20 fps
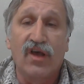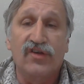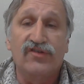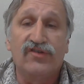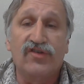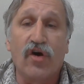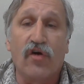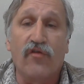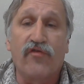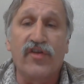
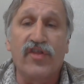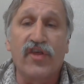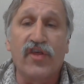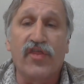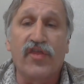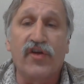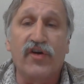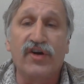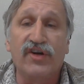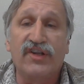So for the
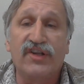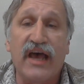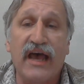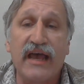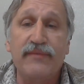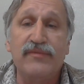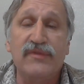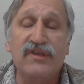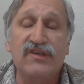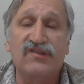third
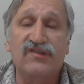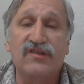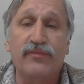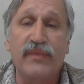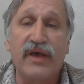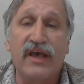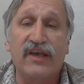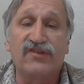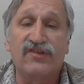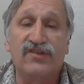time this
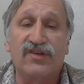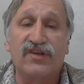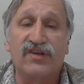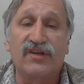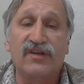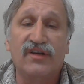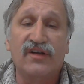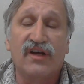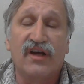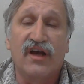
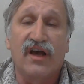semester,